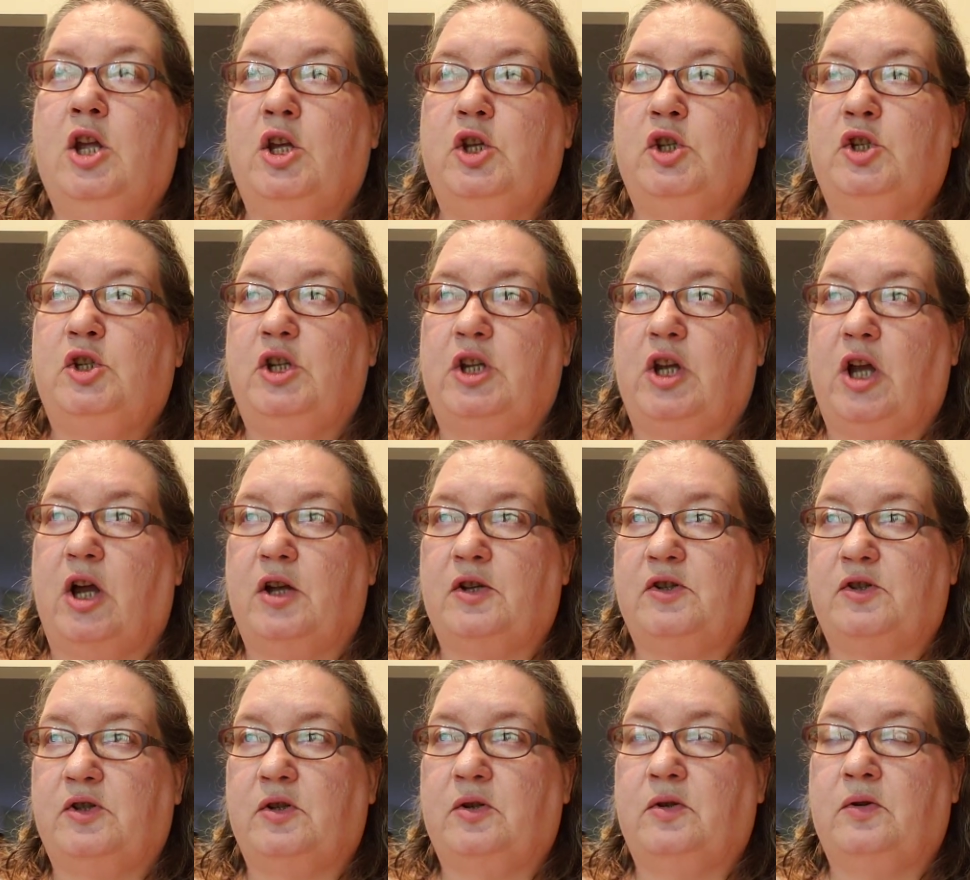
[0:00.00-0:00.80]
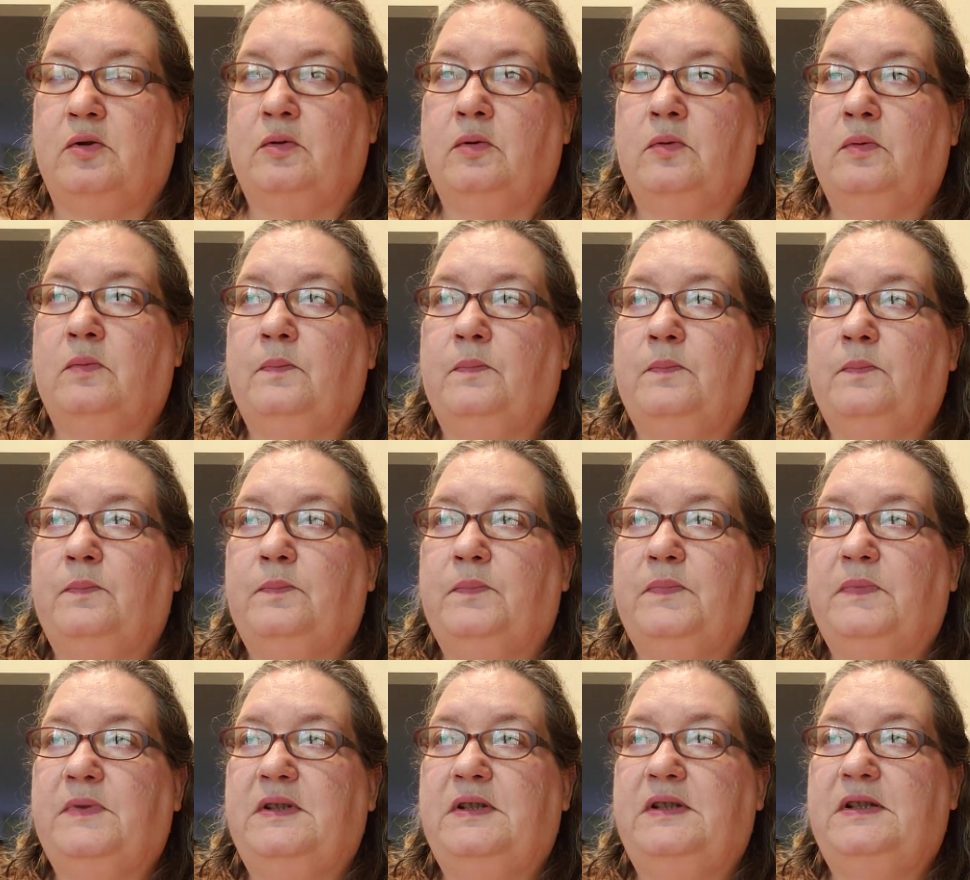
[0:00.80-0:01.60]
She also
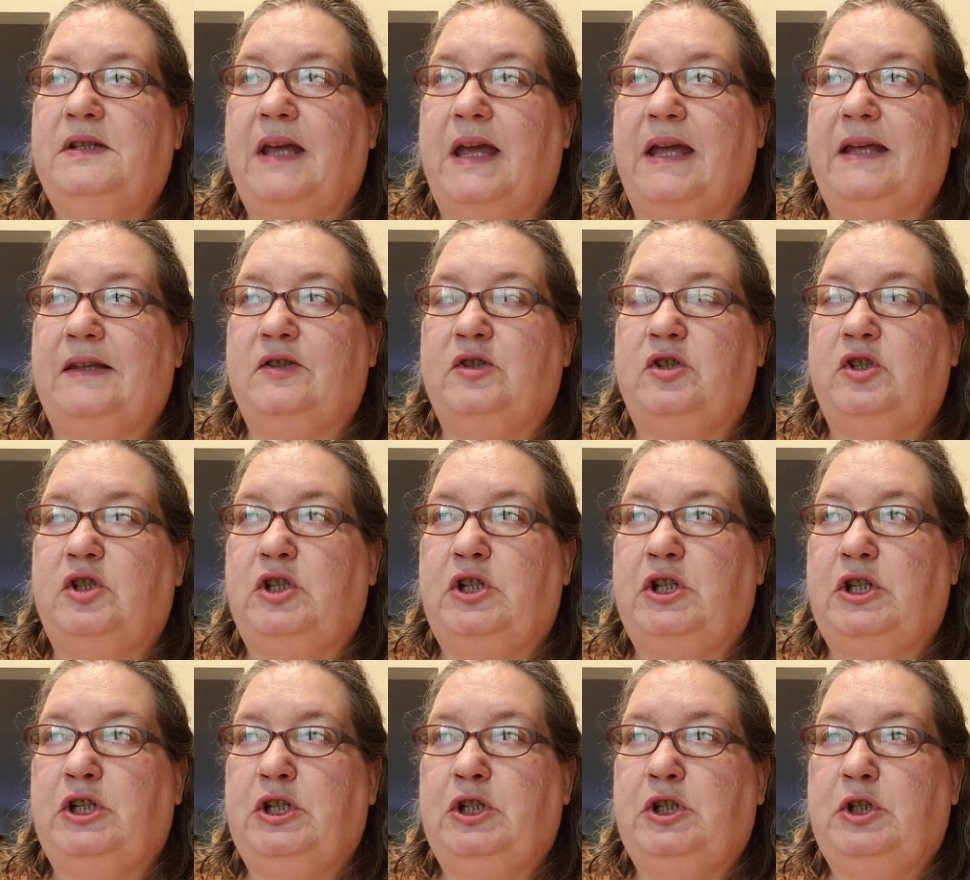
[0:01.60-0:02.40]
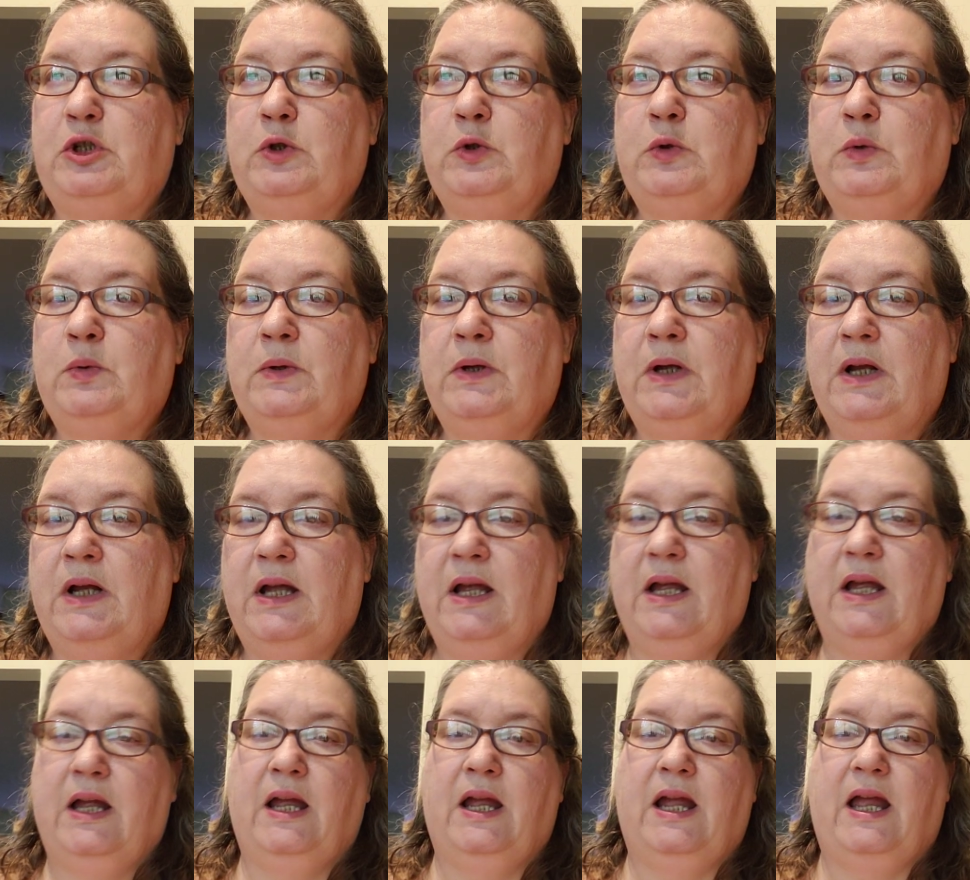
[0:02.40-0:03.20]
sent 2
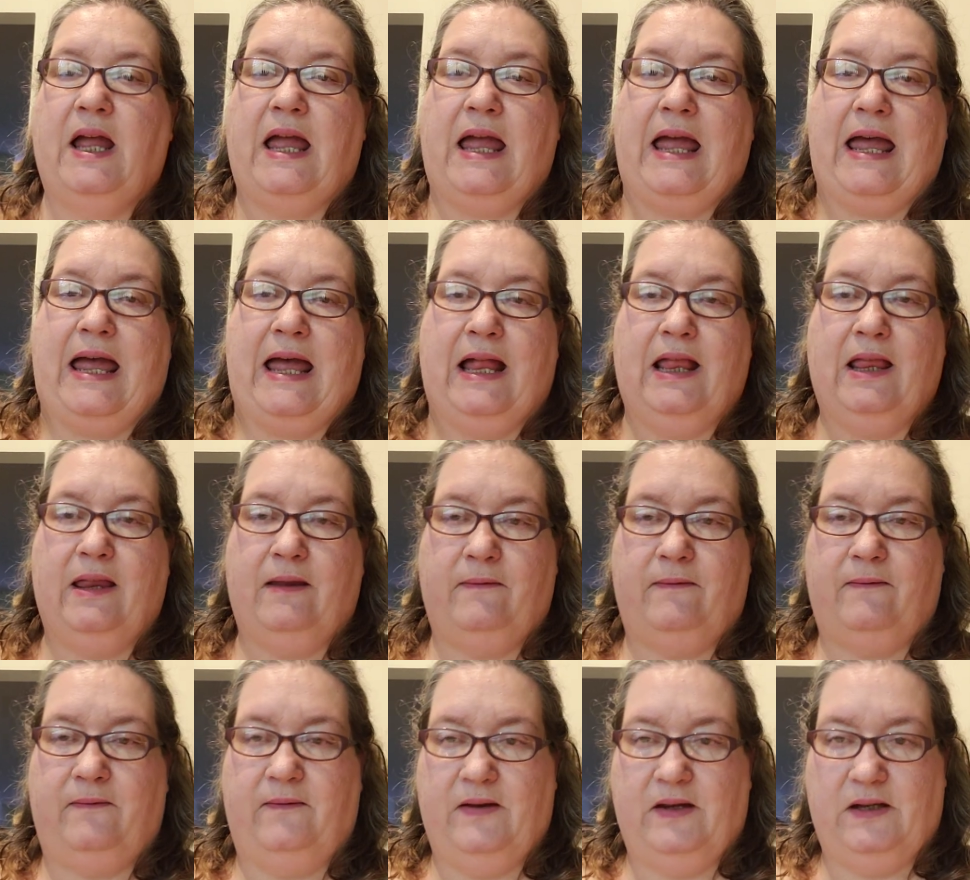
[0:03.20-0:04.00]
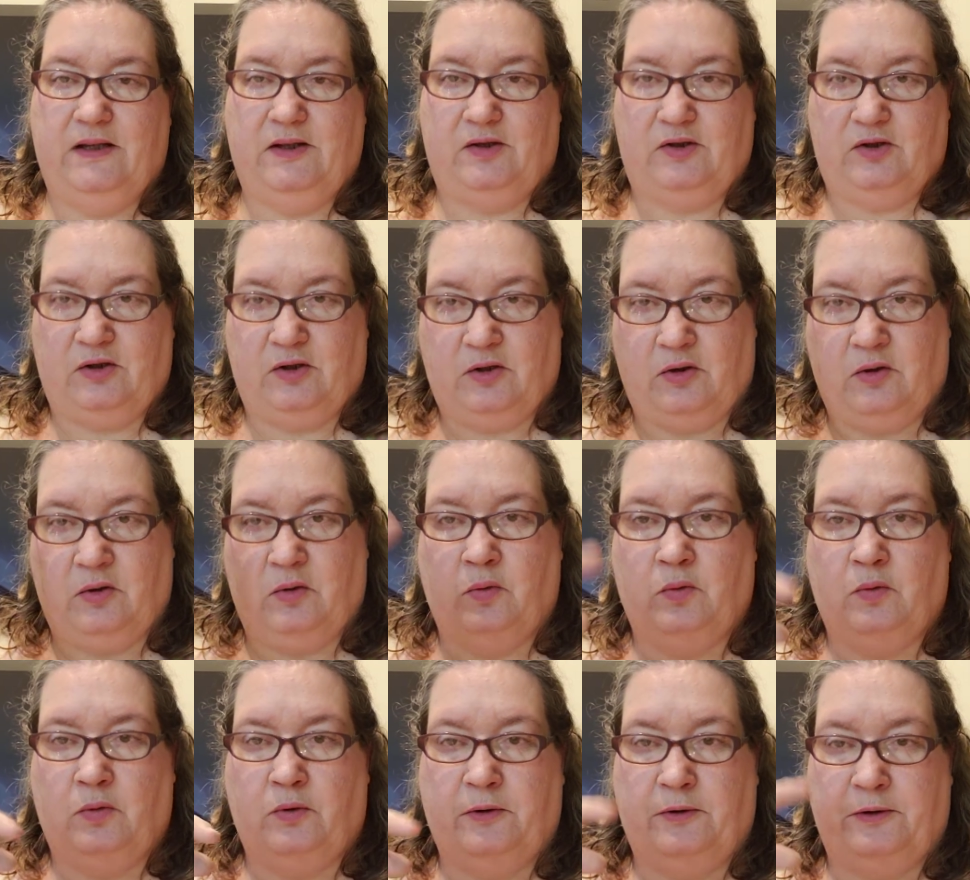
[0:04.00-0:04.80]
elephant
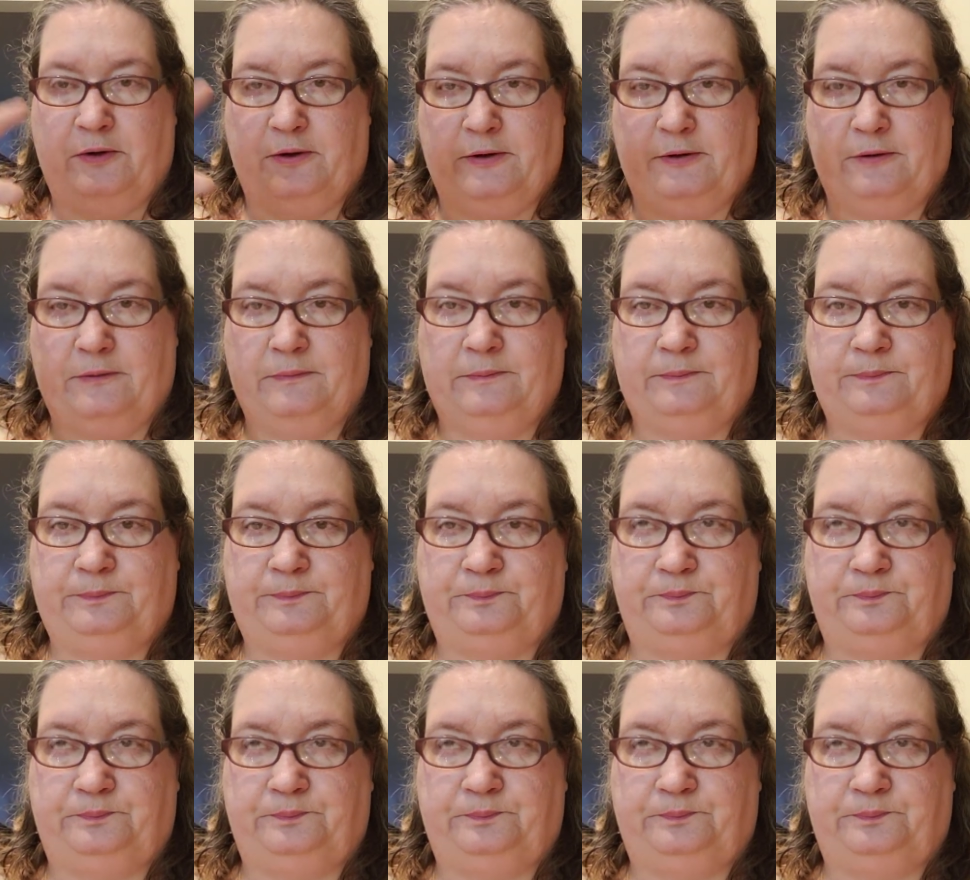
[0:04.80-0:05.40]
corner.